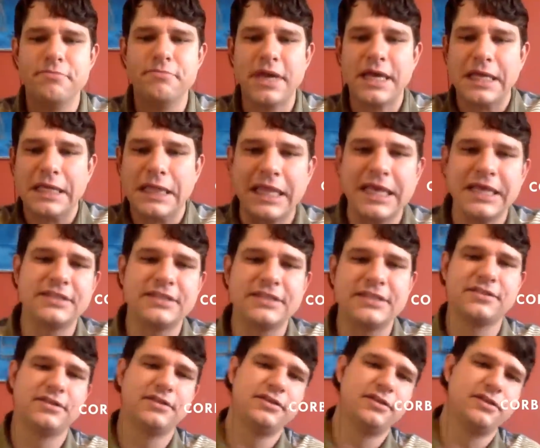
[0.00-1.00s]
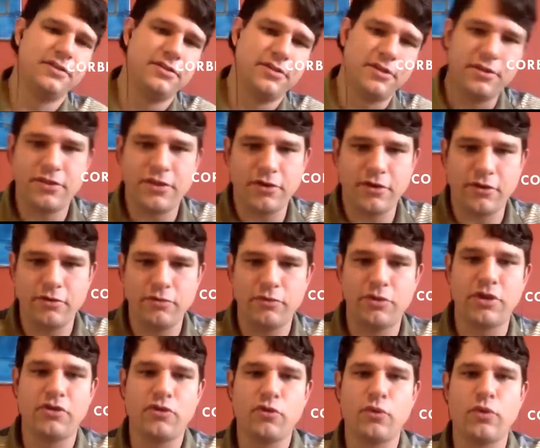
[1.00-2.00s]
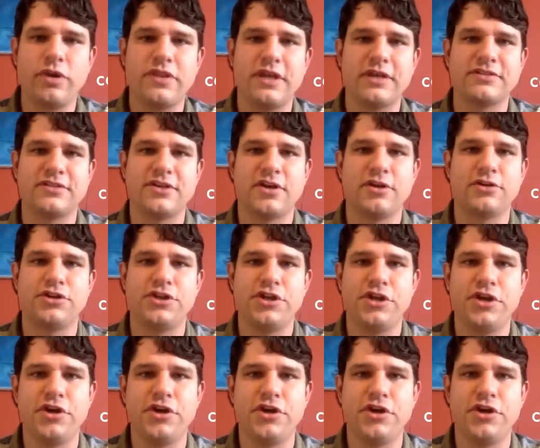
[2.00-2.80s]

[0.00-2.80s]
make less than than $20,000 a